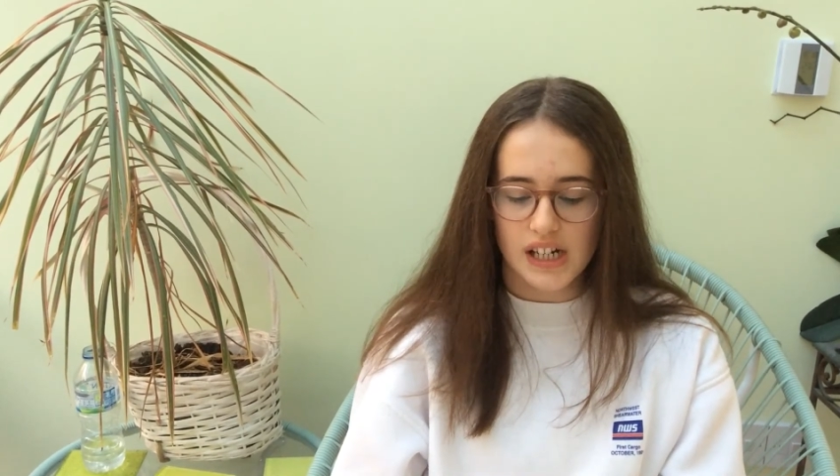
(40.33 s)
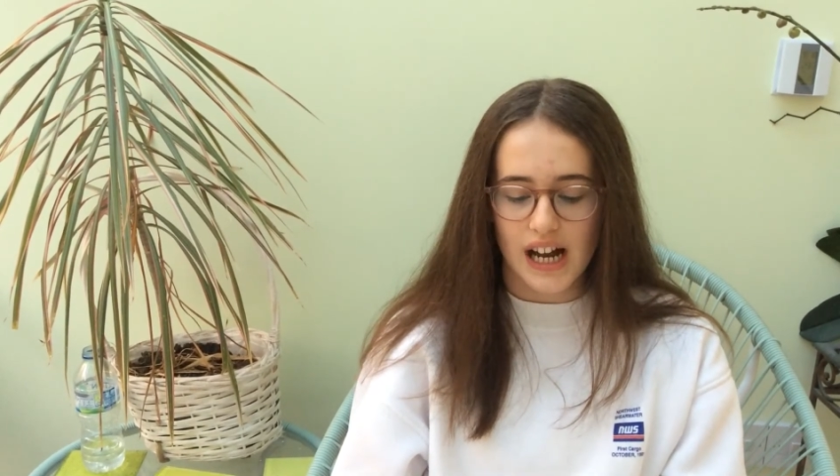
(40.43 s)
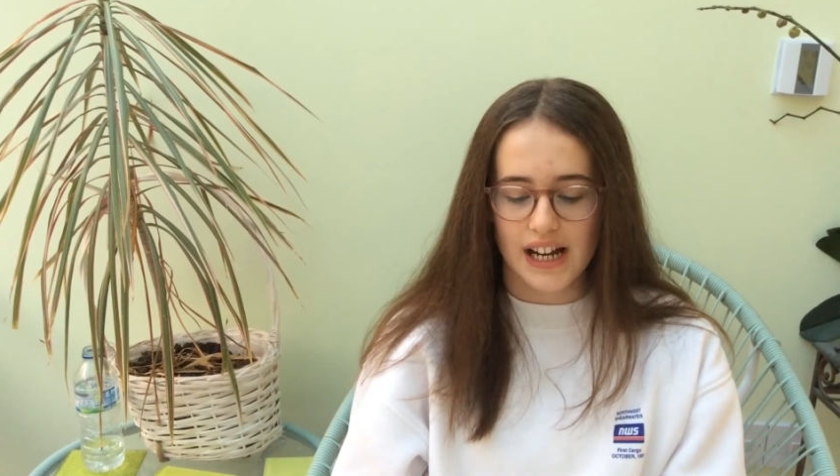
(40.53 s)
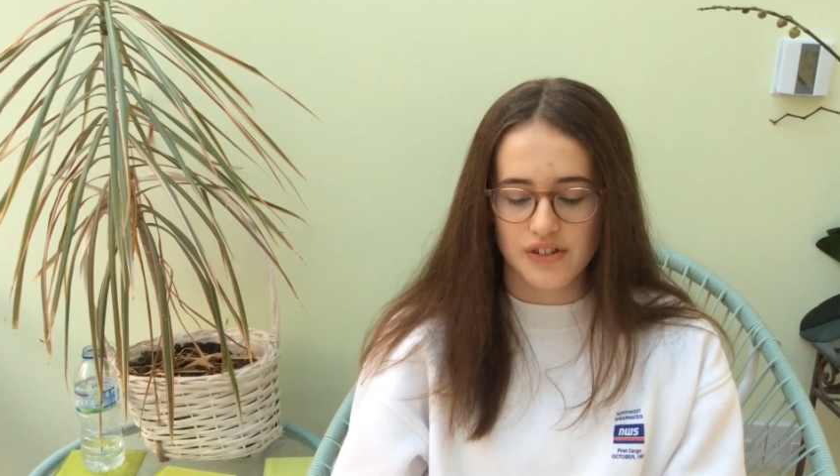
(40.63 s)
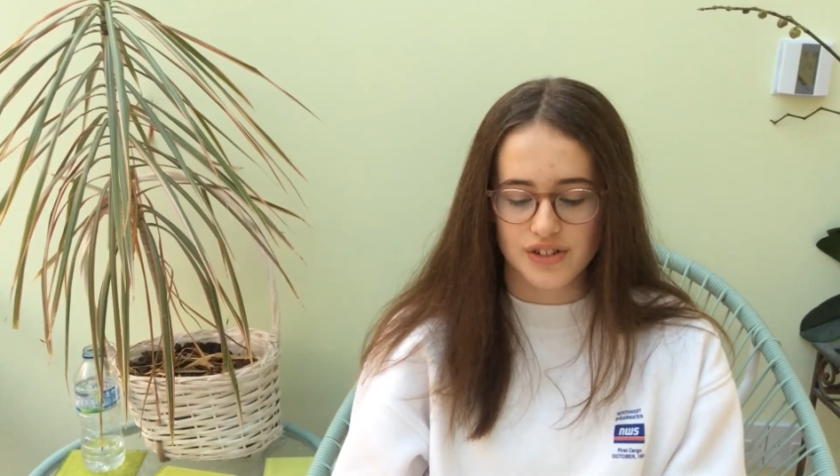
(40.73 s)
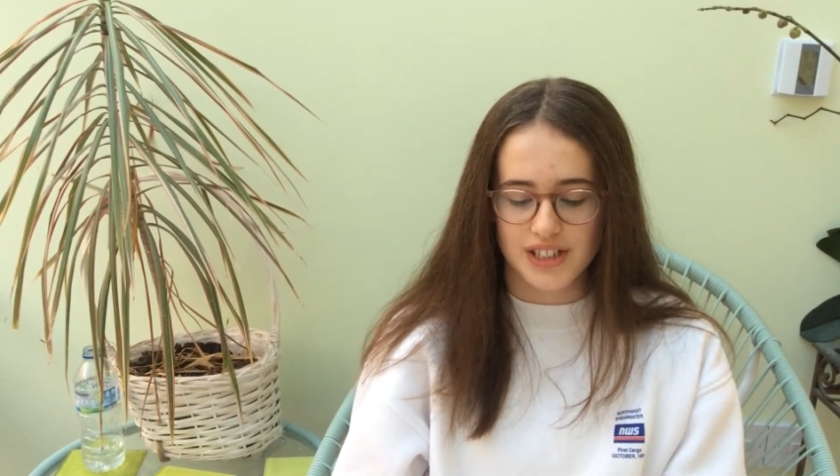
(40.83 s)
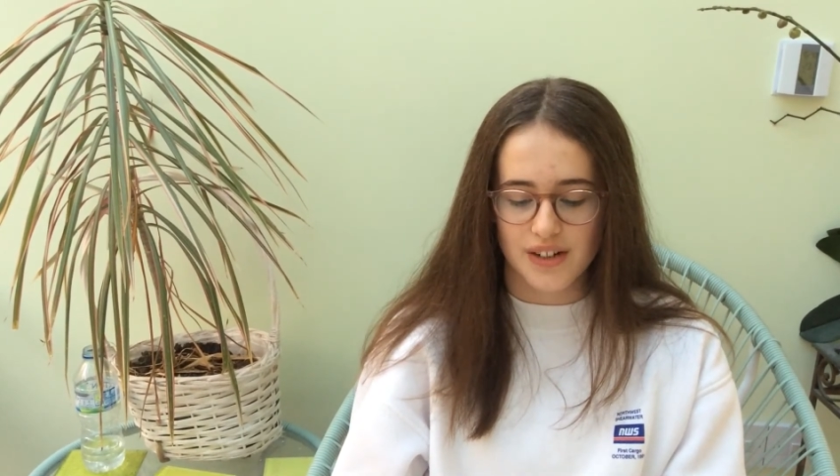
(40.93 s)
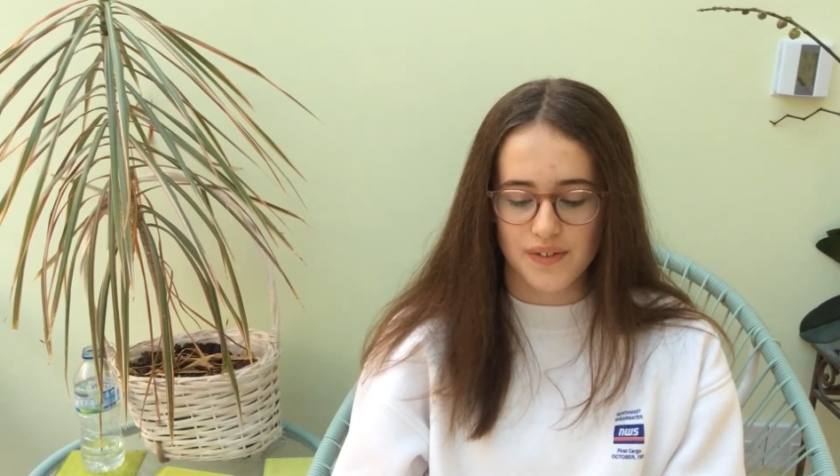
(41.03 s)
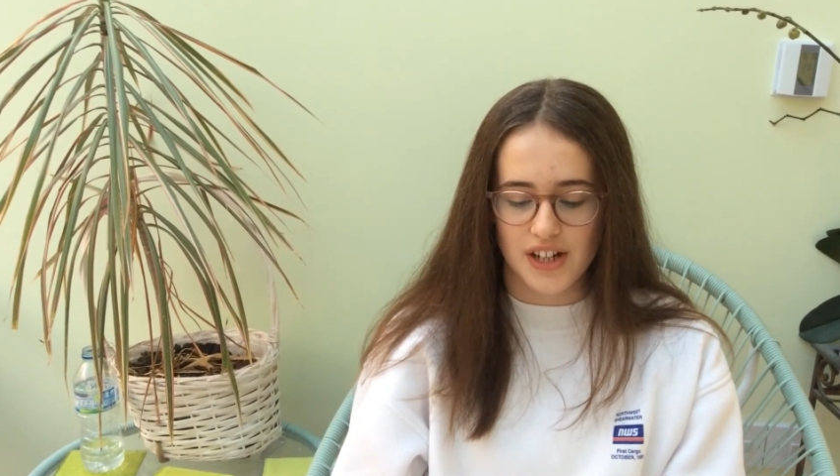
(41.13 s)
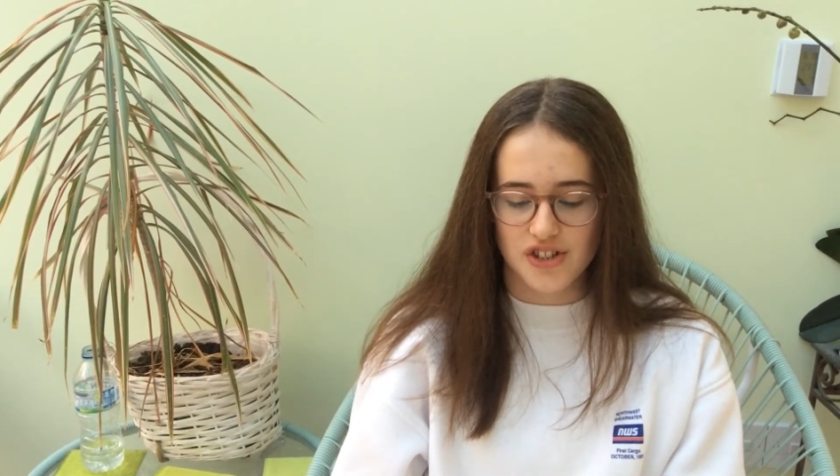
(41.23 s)
and your
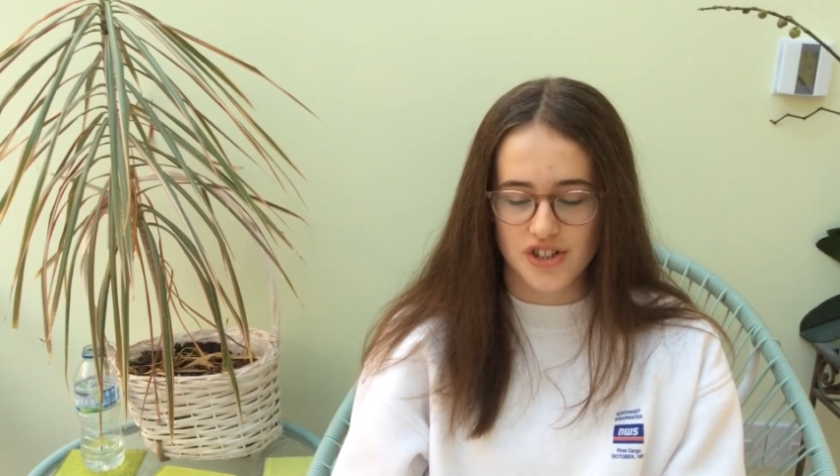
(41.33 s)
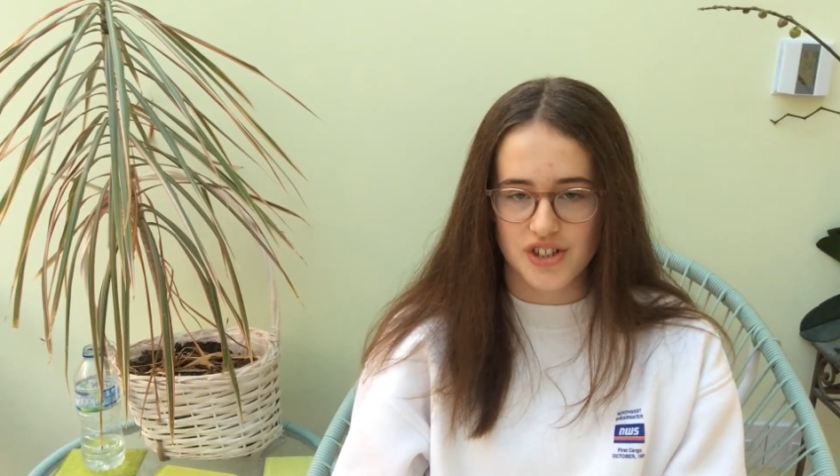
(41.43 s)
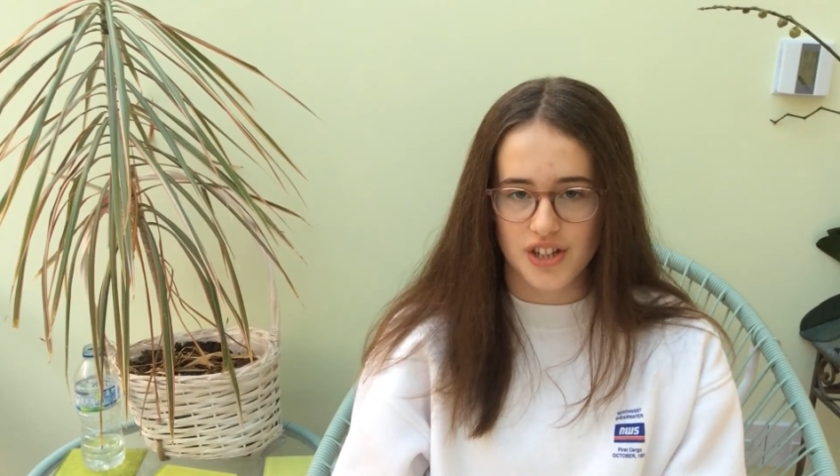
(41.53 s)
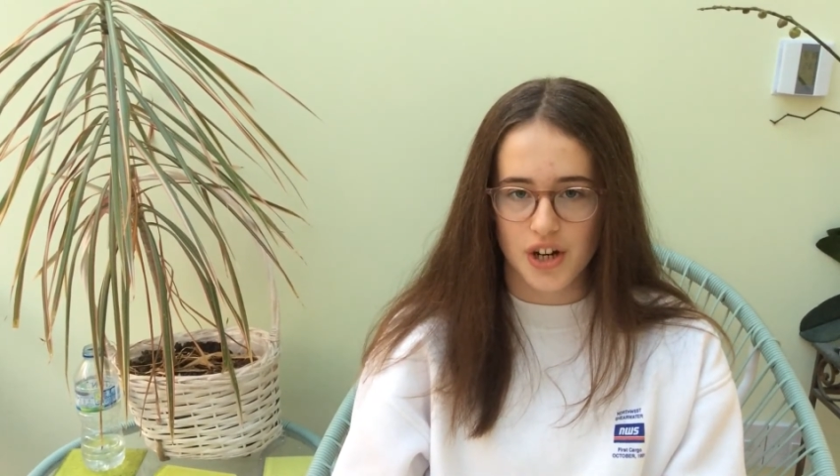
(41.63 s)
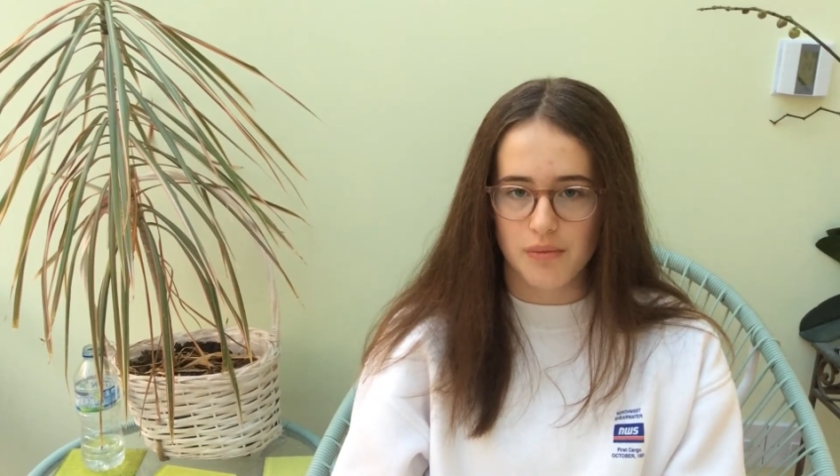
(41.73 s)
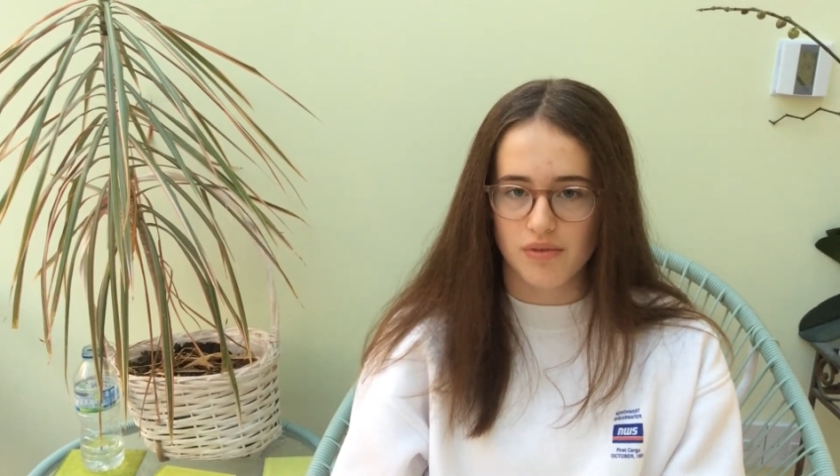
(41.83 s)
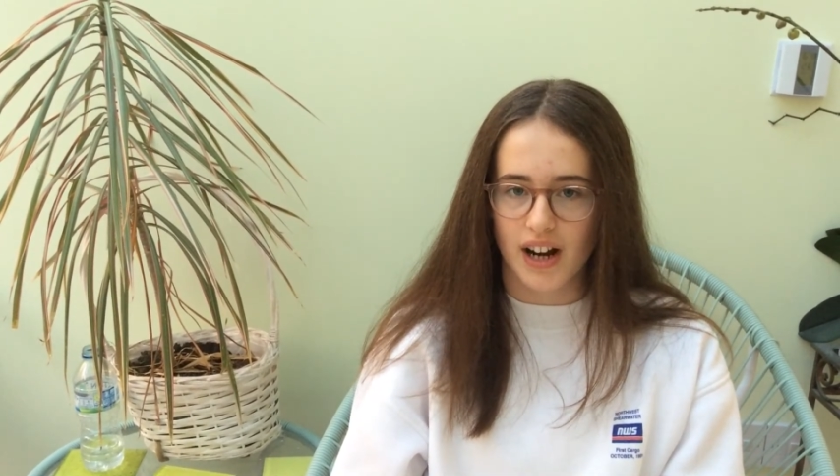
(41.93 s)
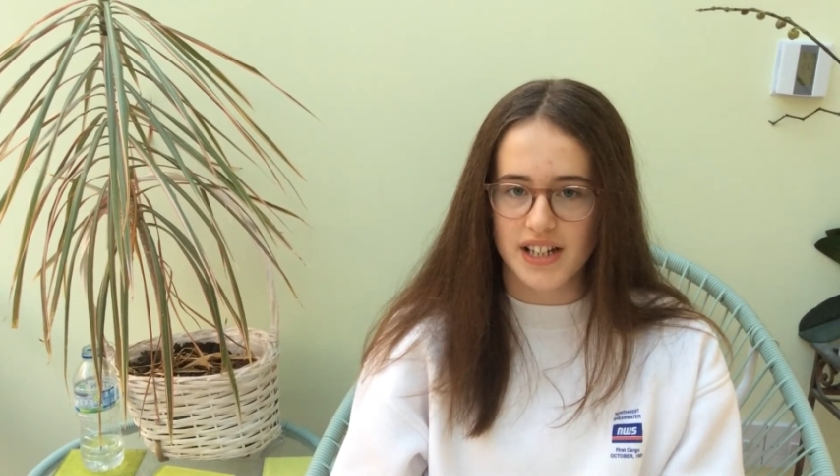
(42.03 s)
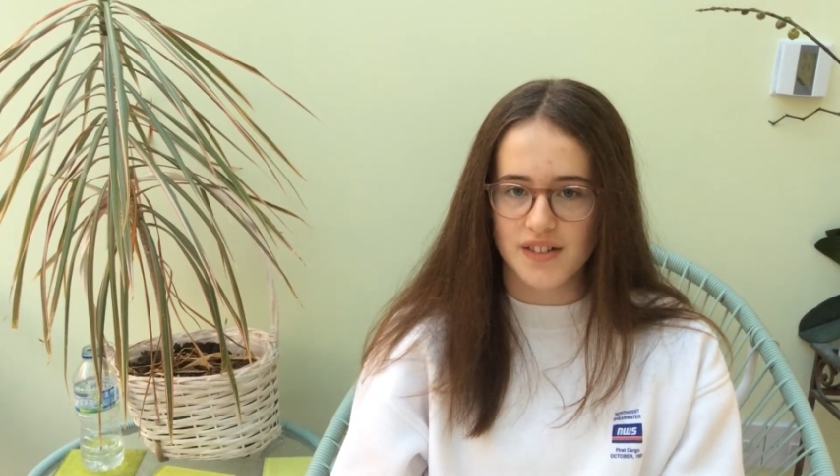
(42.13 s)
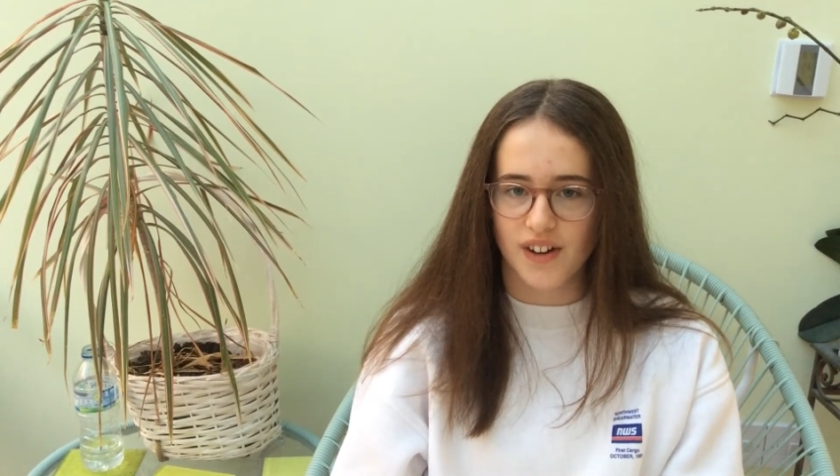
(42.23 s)
salvation to the
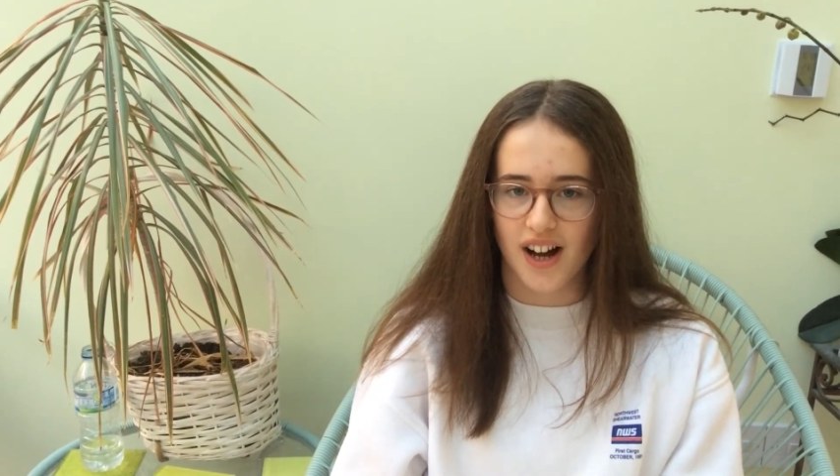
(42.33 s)
upright of